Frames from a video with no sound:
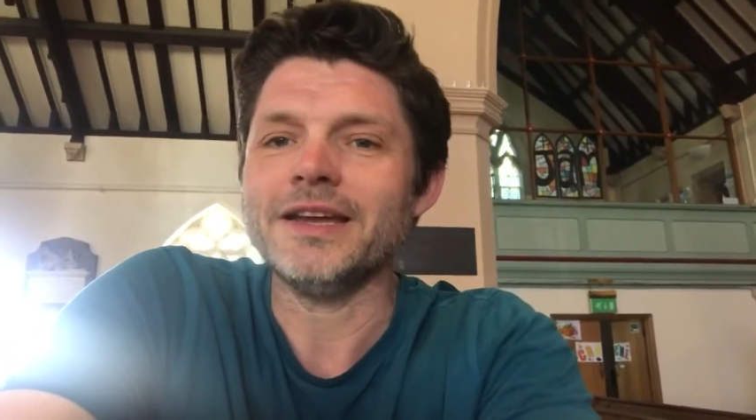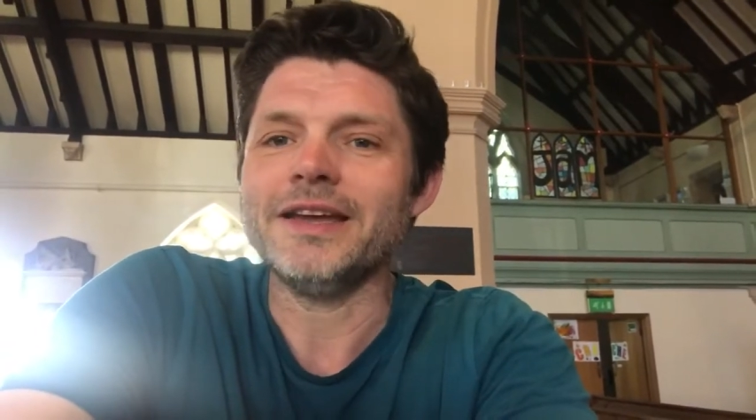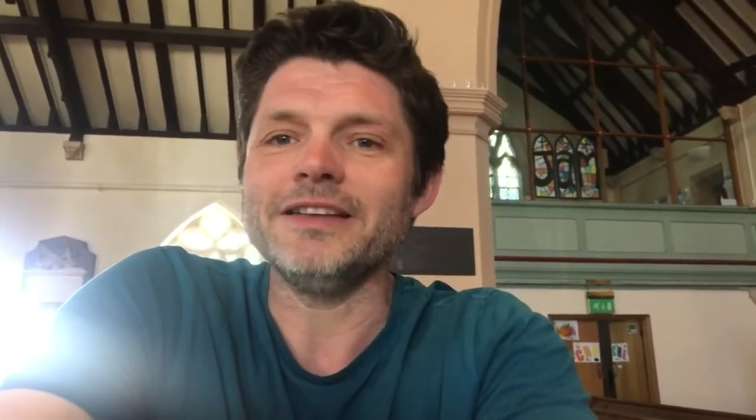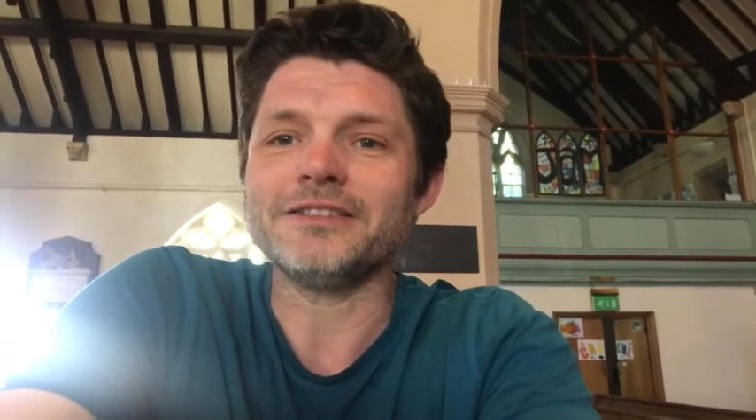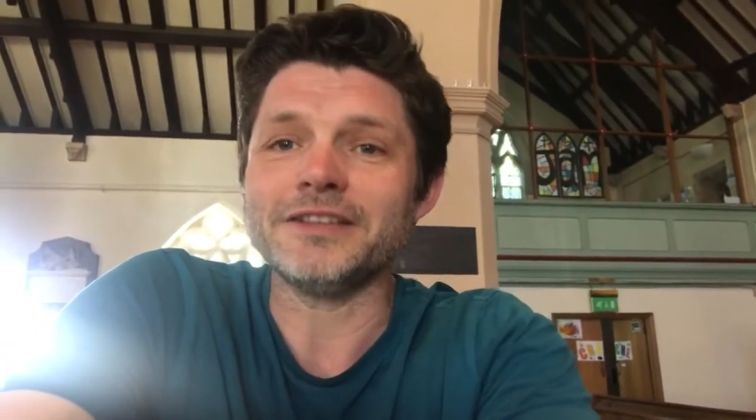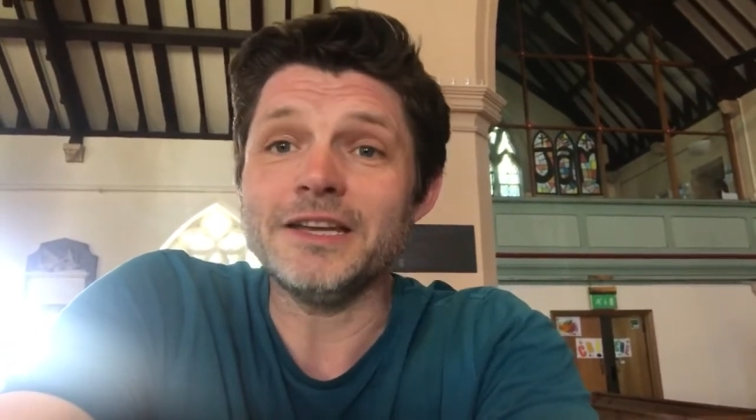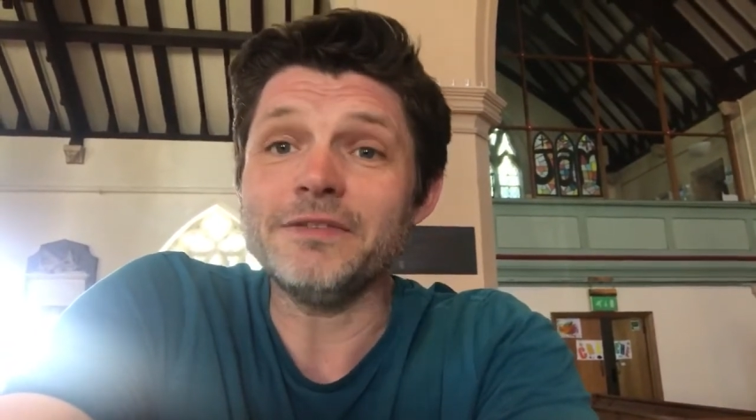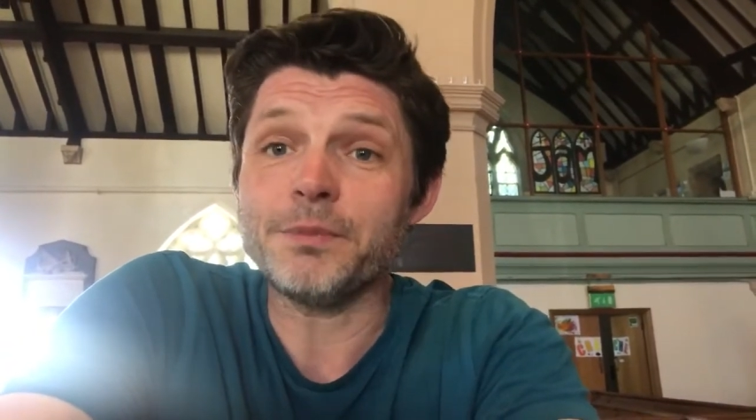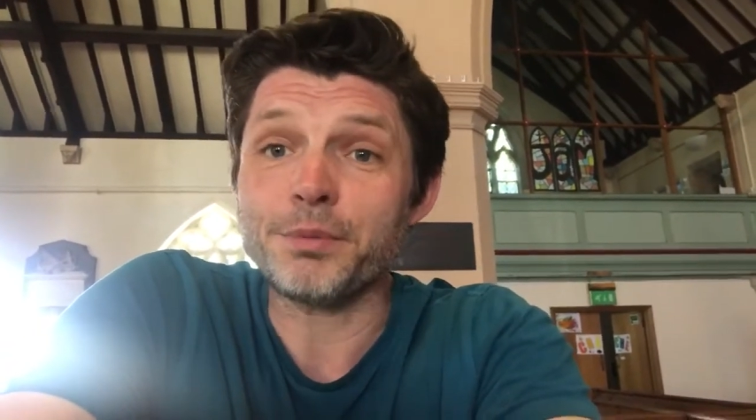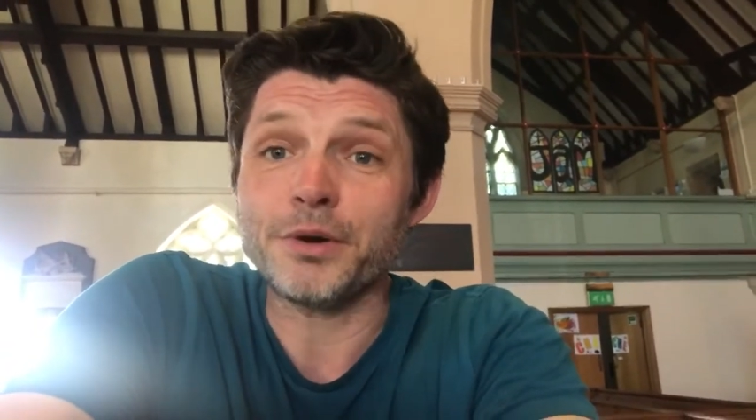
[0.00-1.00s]
is to give
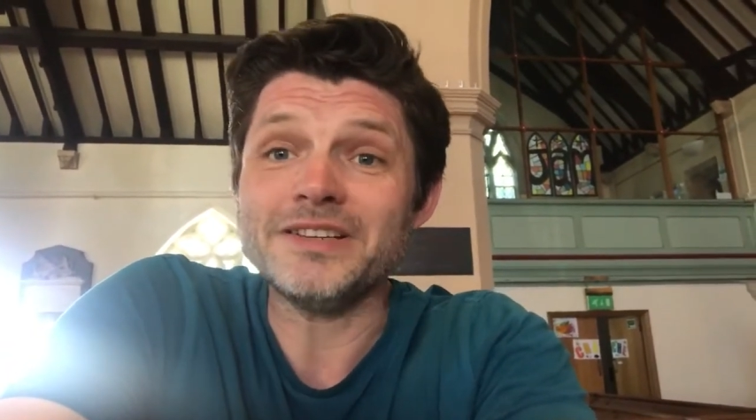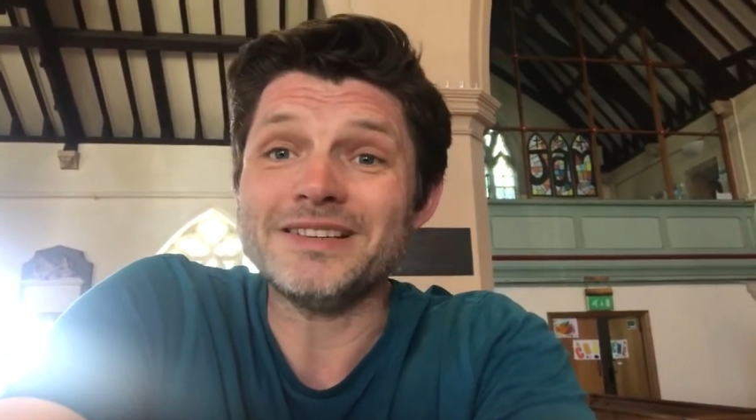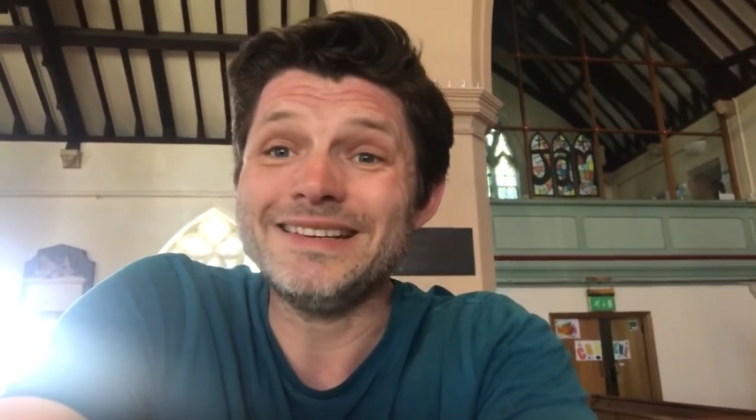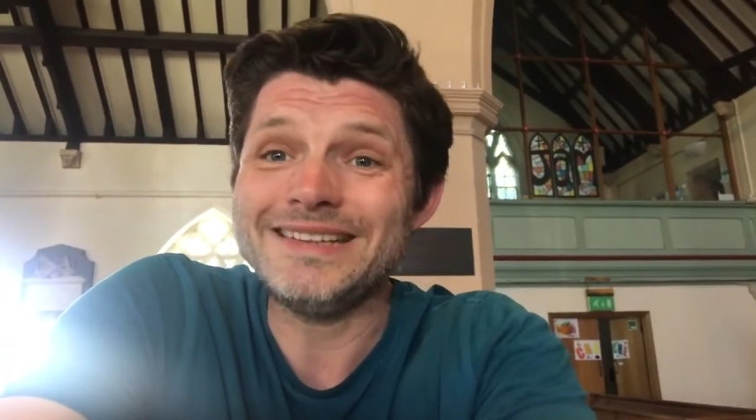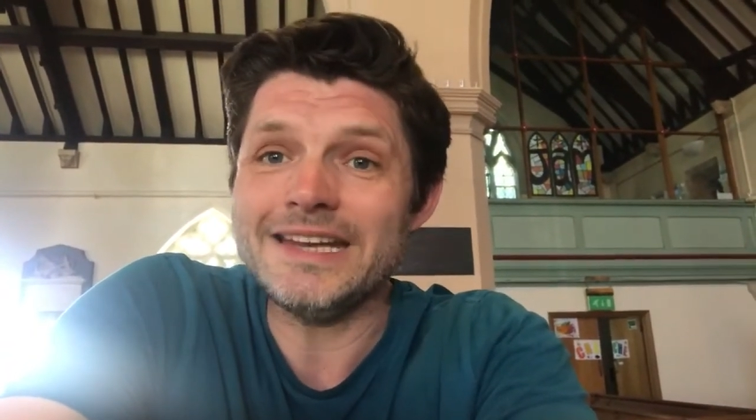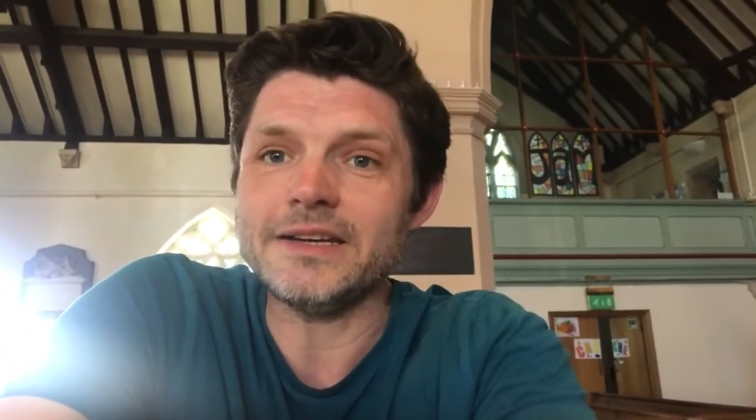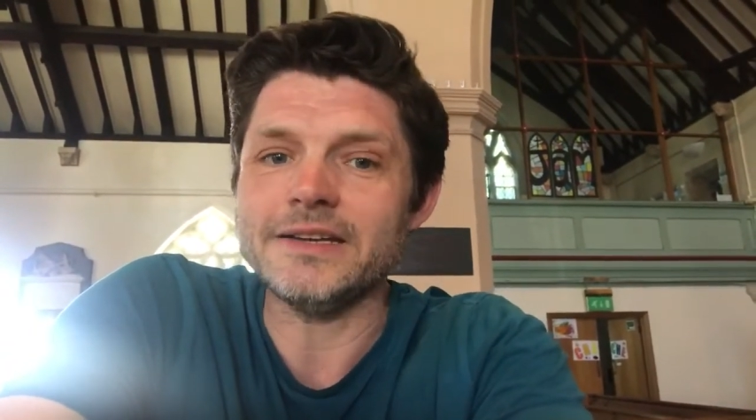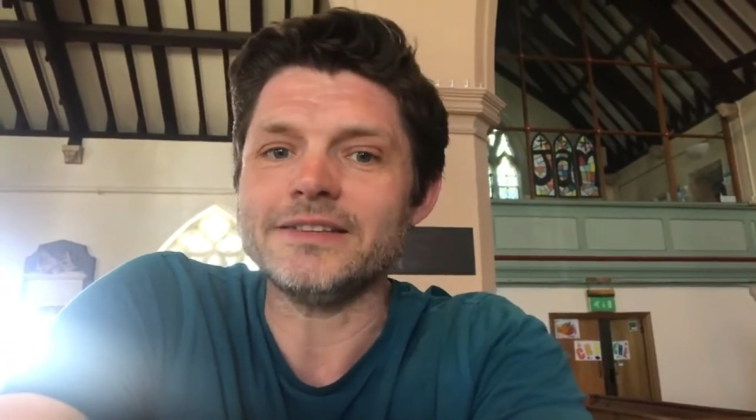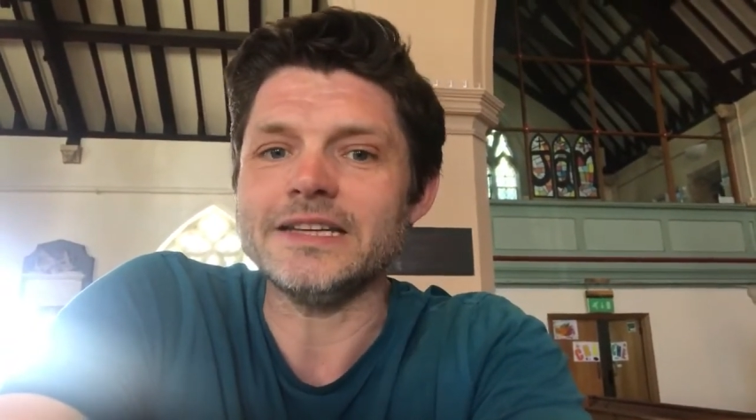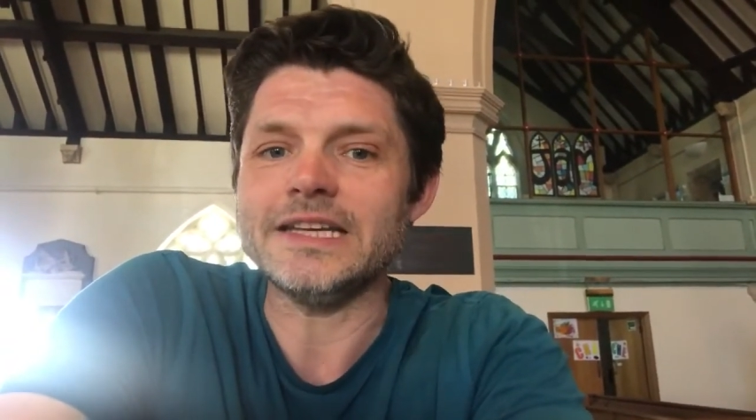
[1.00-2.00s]
the priest
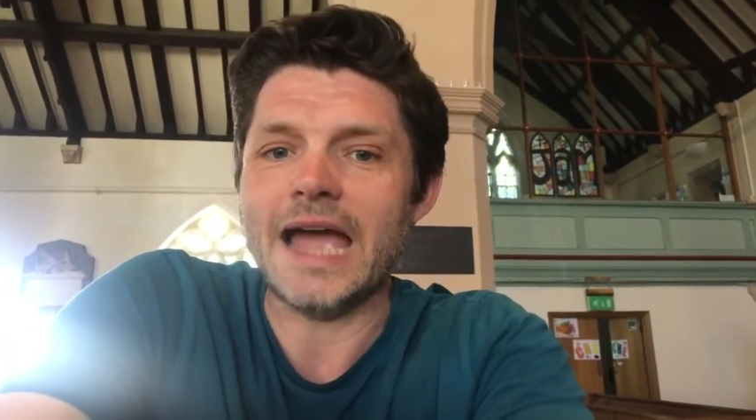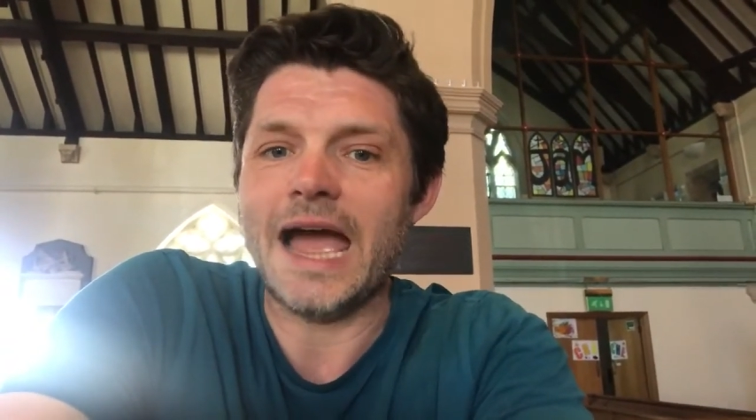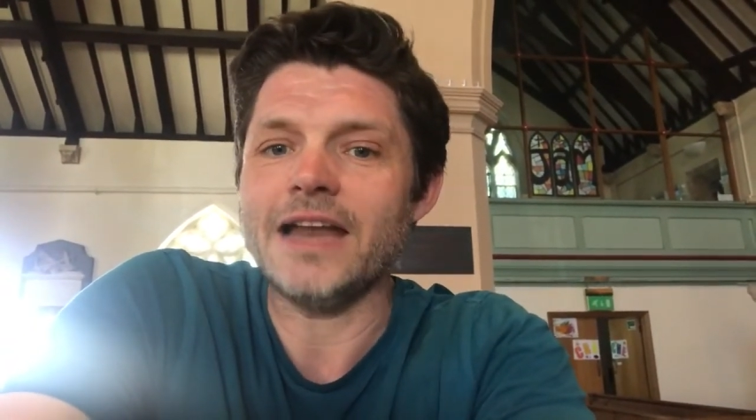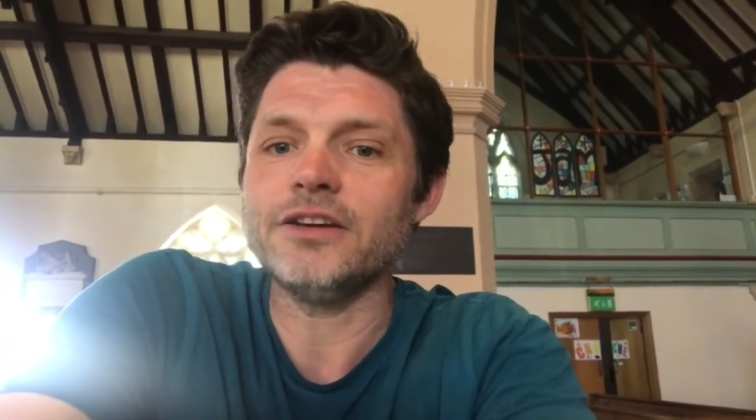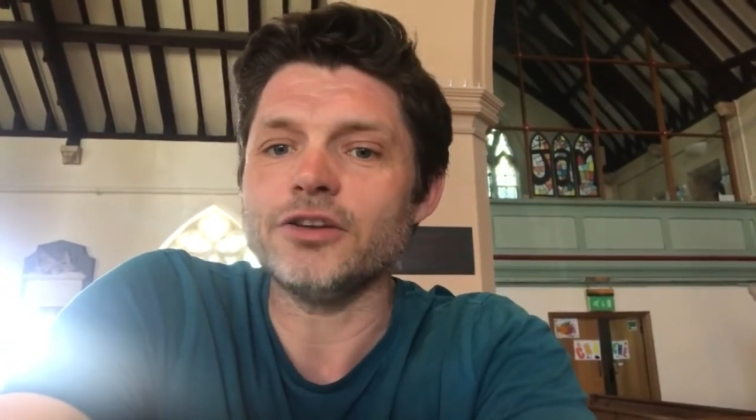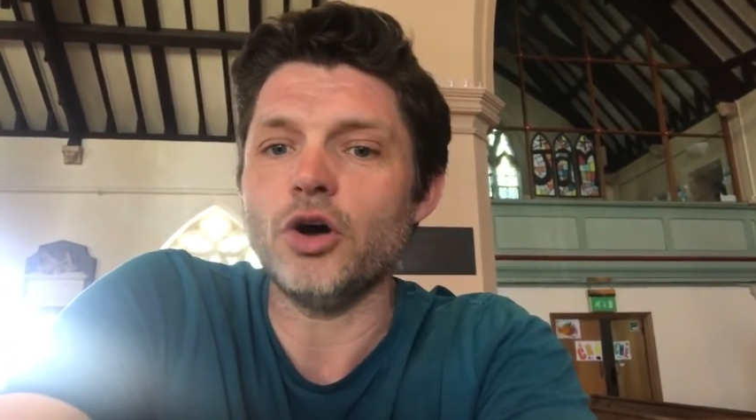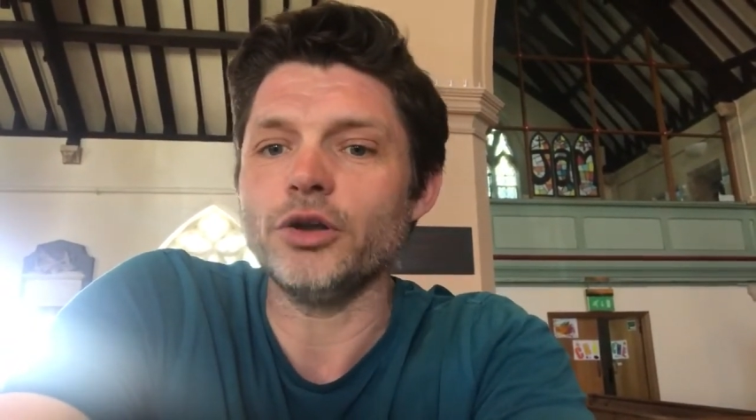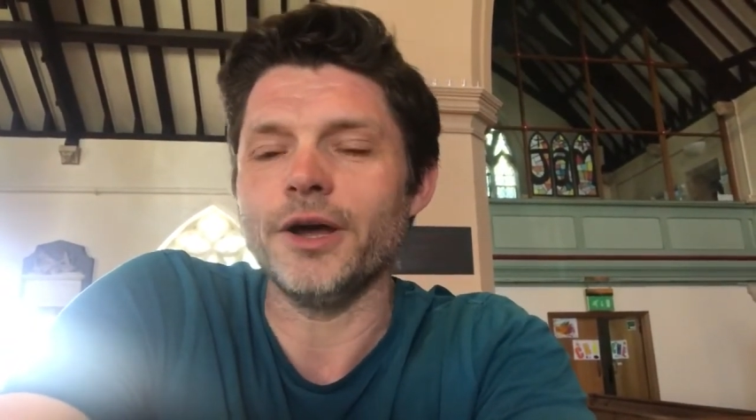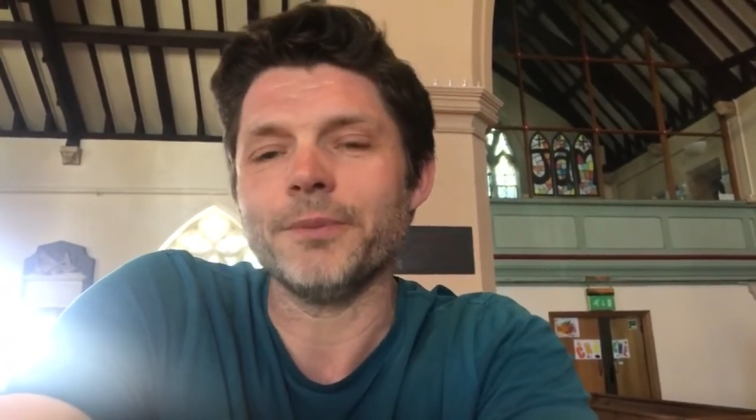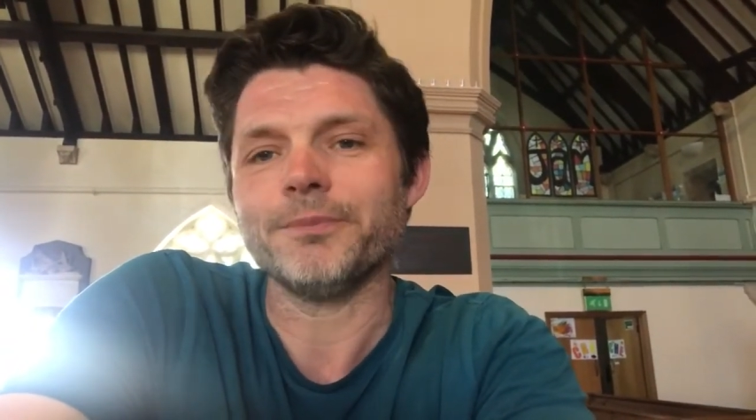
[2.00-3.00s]
dignity and
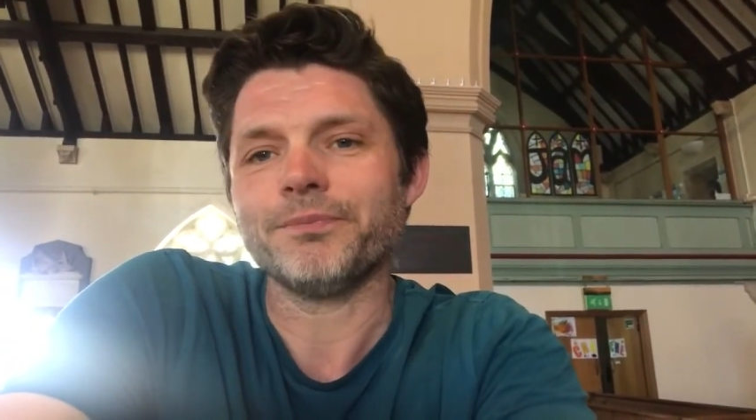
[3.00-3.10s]
honour.